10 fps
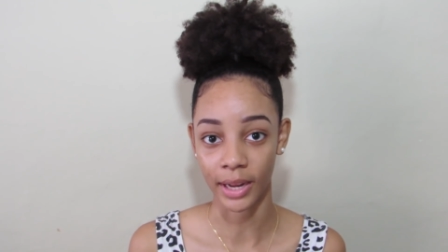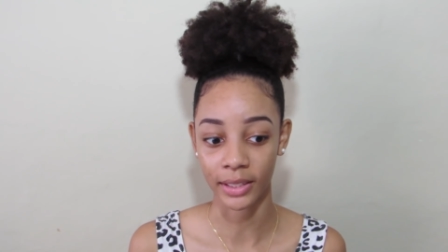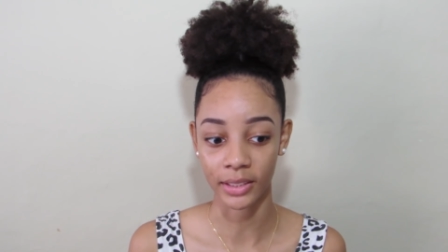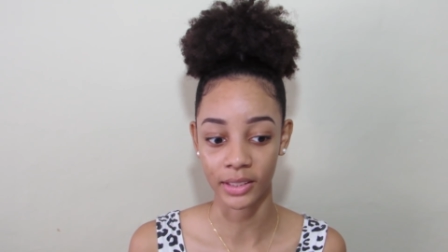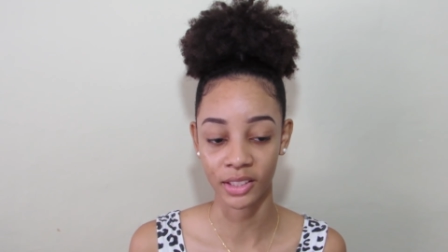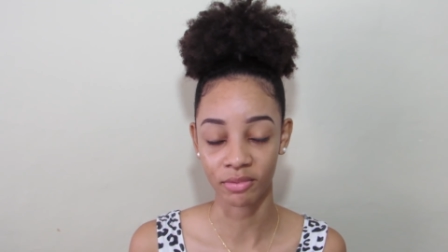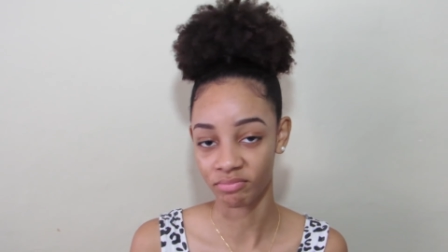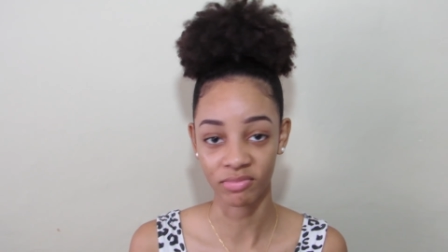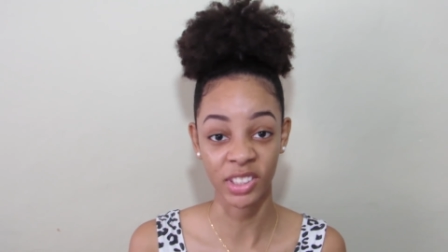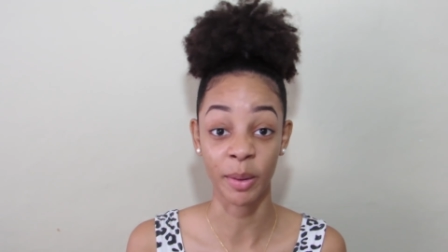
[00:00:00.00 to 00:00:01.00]
at least
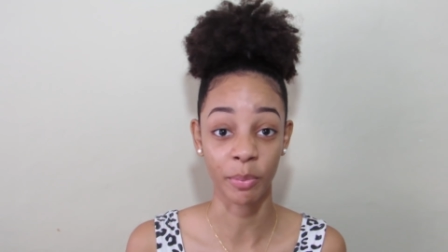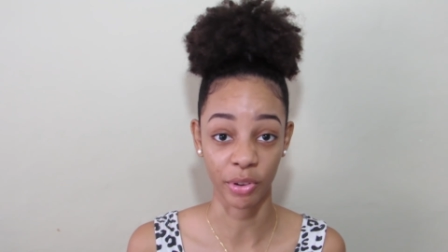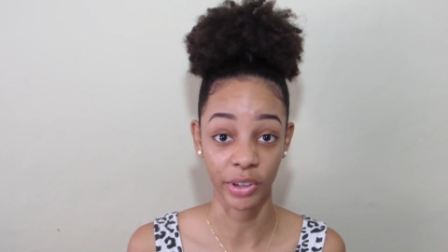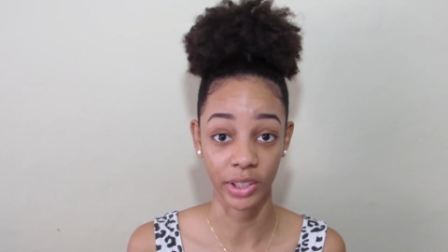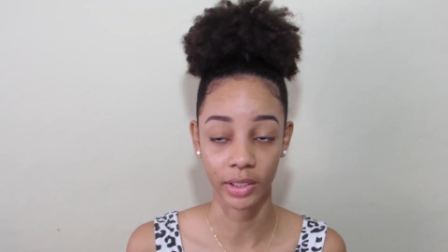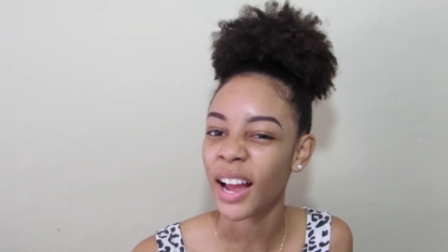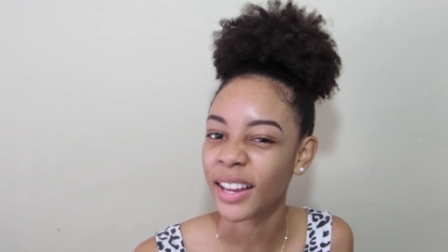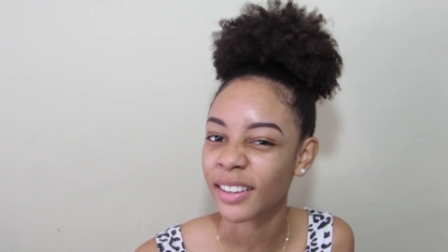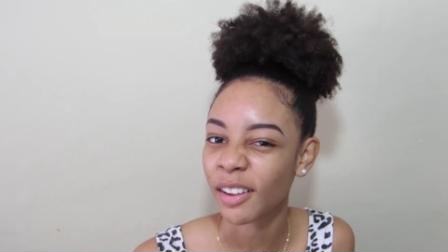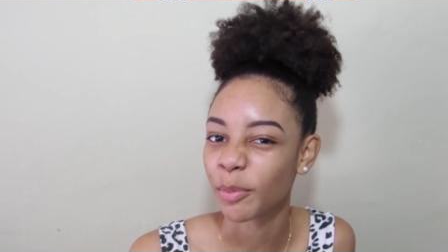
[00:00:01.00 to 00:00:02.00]
temporarily,
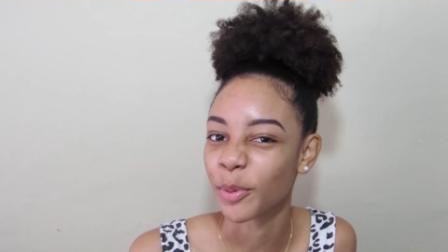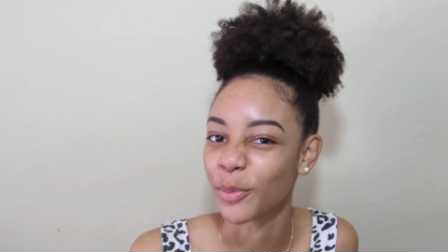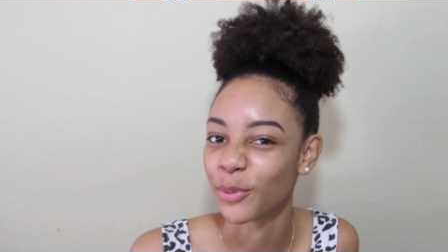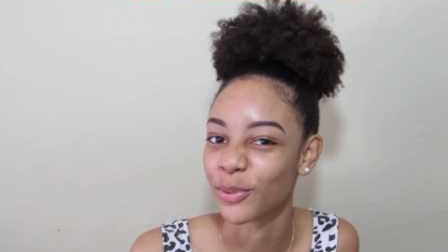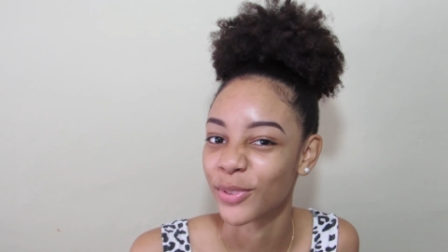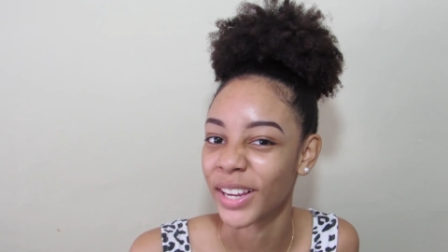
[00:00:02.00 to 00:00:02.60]
and help remove